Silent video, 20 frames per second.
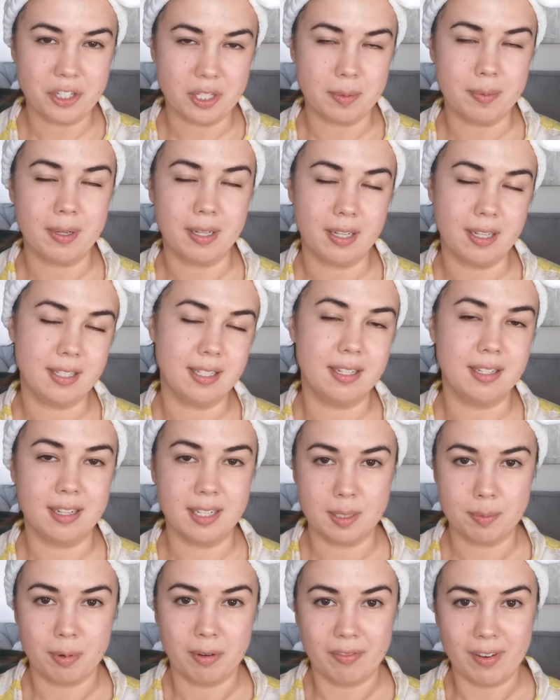just because it
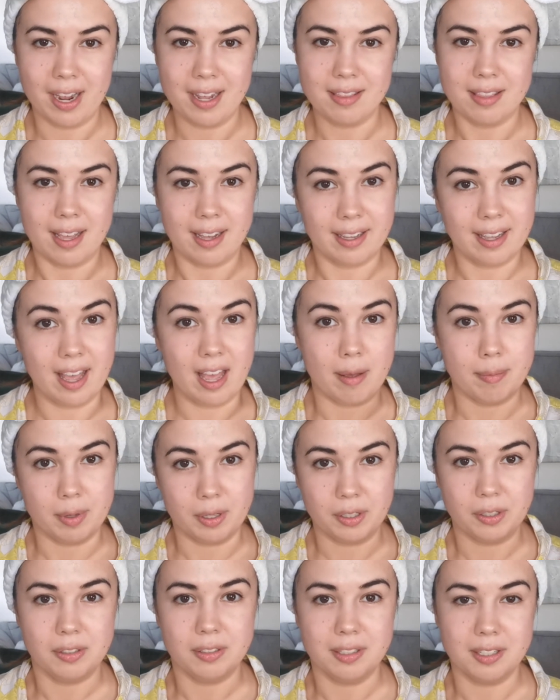does provide that
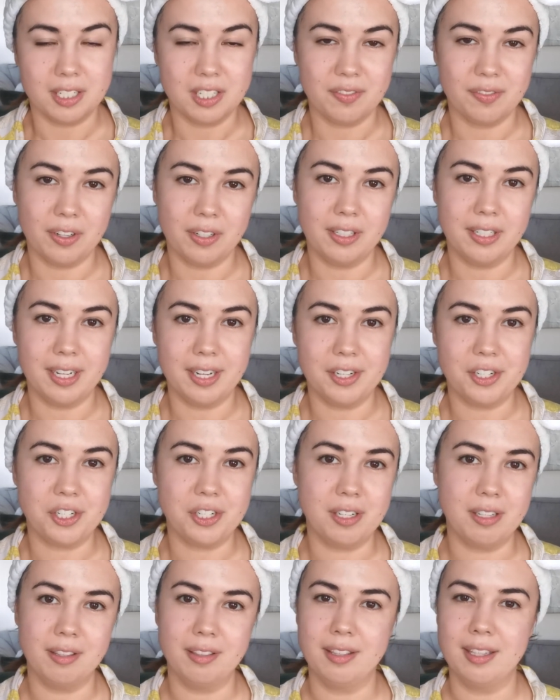chemical
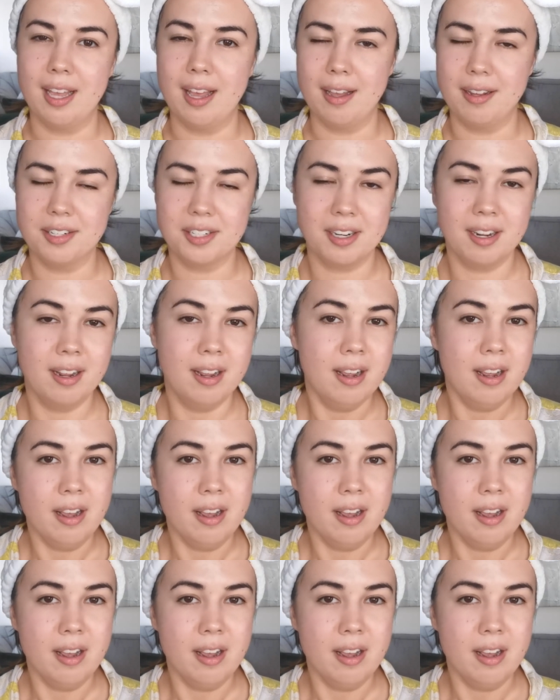exfoliation that